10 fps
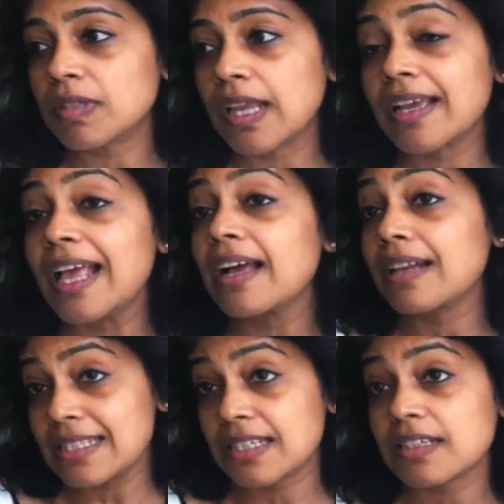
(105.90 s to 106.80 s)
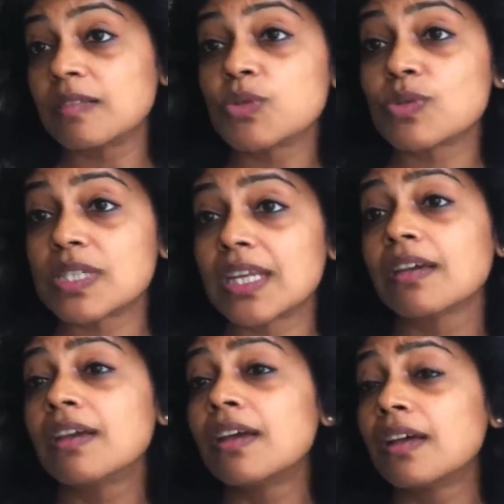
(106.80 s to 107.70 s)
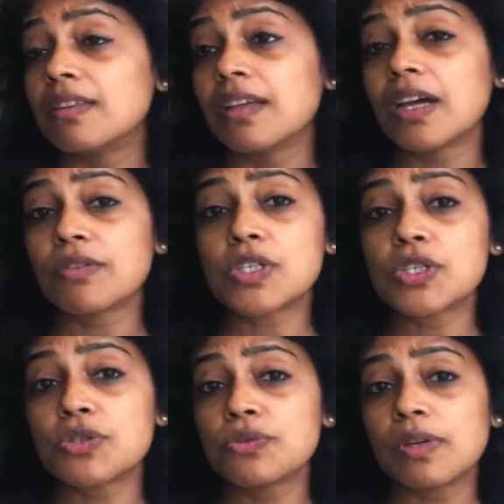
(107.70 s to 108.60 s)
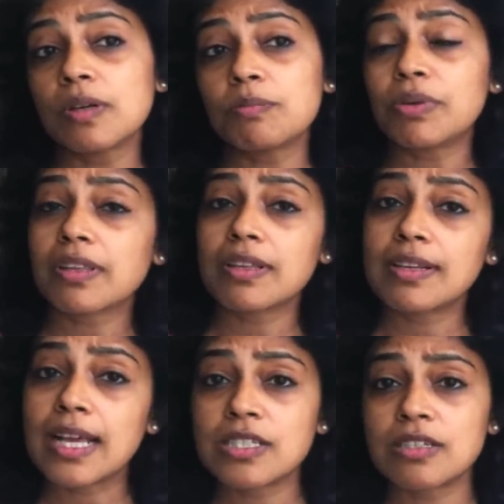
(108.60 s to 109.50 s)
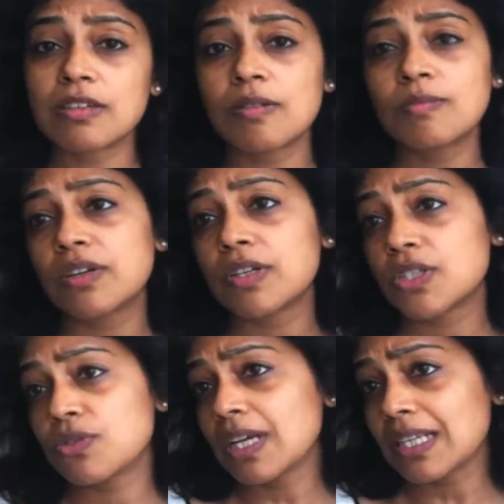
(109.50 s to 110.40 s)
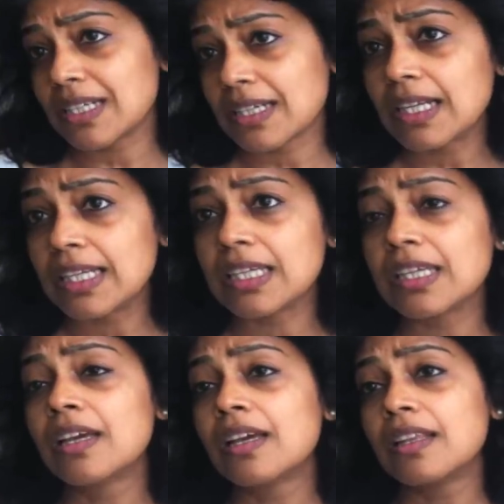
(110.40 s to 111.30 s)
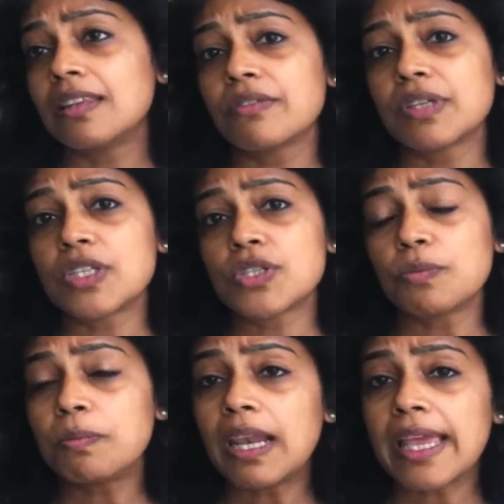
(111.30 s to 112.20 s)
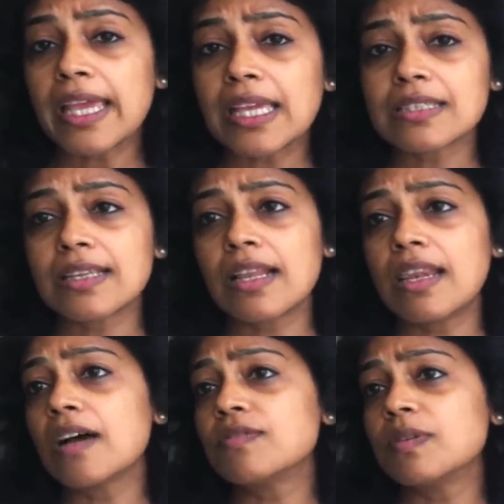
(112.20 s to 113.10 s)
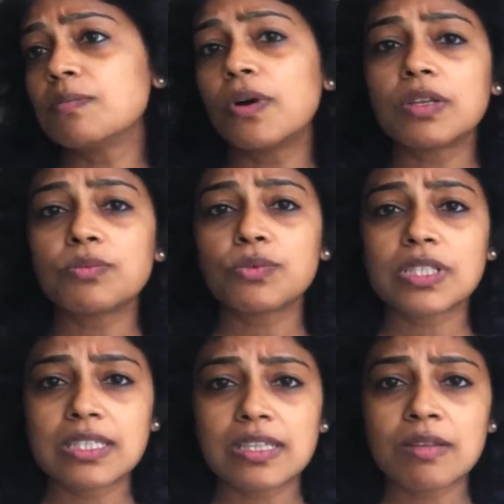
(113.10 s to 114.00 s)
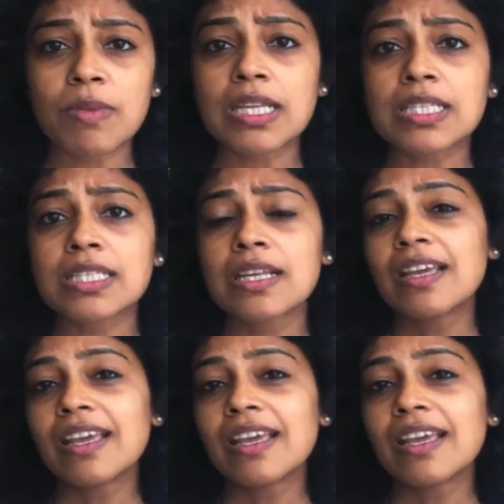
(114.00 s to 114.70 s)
like classical music. They are into Bharatanatyam, they are into Kathakali, they are into plays, they love the Bollywood cinemas,